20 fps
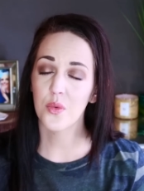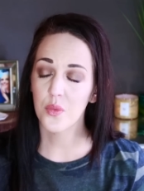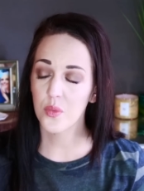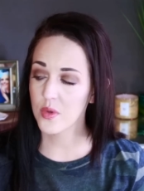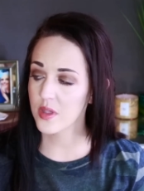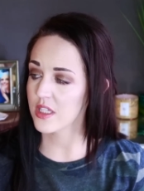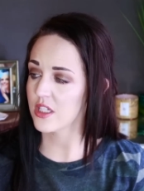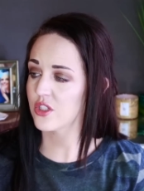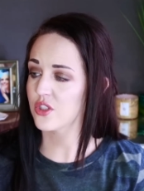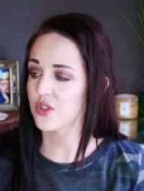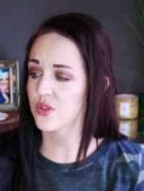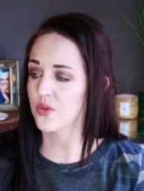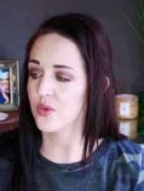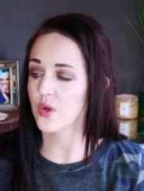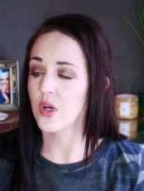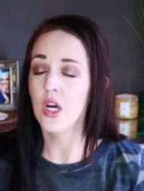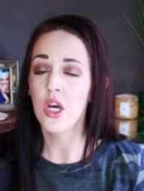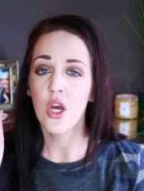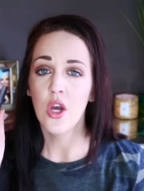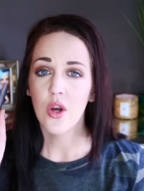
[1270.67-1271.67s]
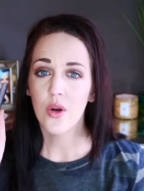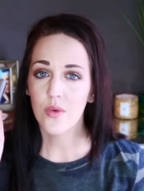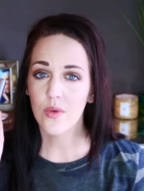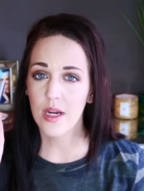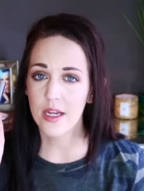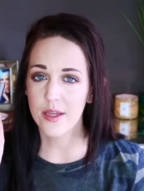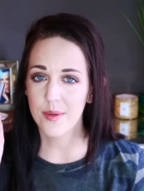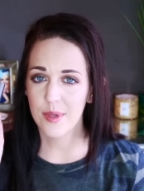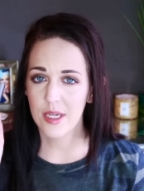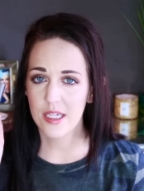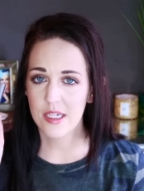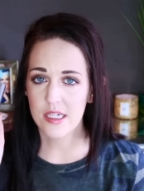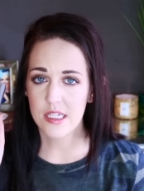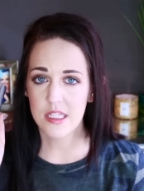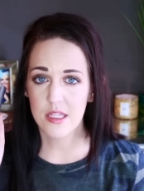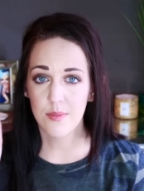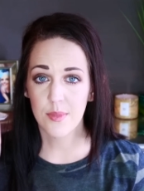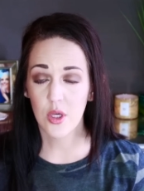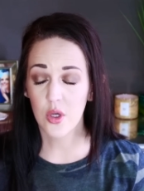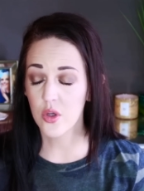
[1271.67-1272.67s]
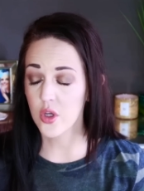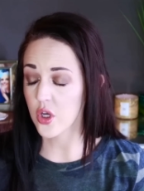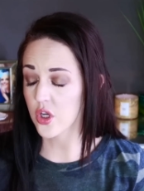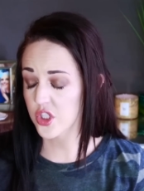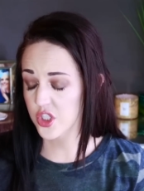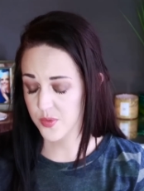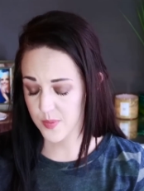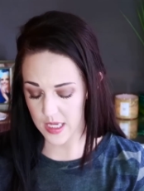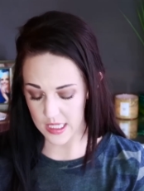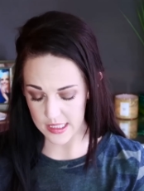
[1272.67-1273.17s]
really do recommend the Milk Kush